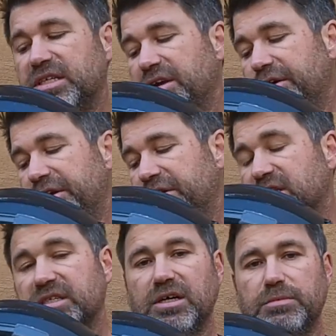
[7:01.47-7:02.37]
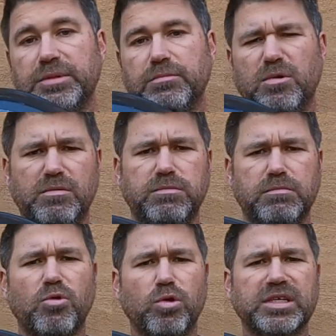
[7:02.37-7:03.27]
continue to use this helmet? Well,
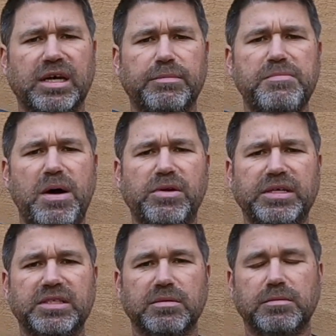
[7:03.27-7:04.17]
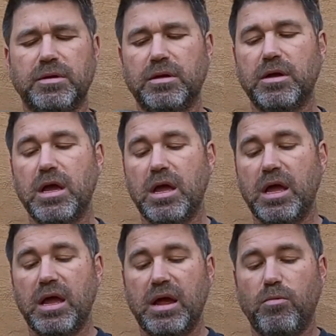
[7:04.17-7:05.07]
of course I am. I bought it.
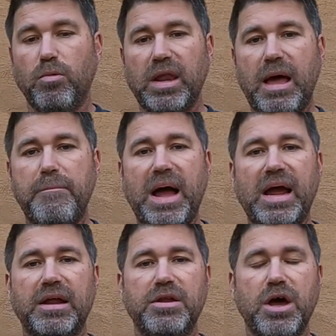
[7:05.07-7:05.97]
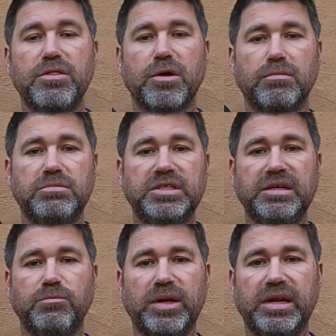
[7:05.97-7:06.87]
Will I buy another
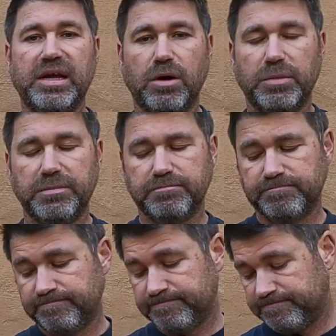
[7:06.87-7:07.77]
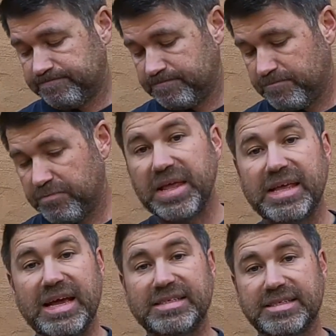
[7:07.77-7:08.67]
Team Wendy helmet?
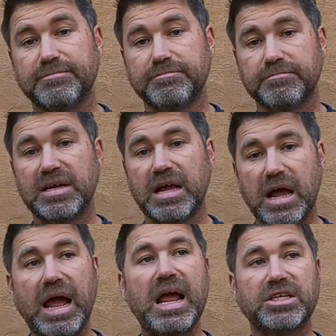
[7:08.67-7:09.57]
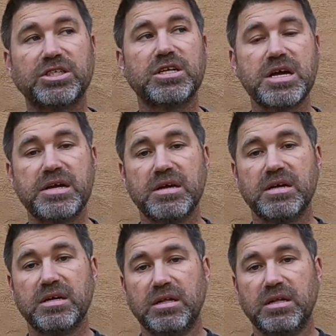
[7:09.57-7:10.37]
Yes. Actually,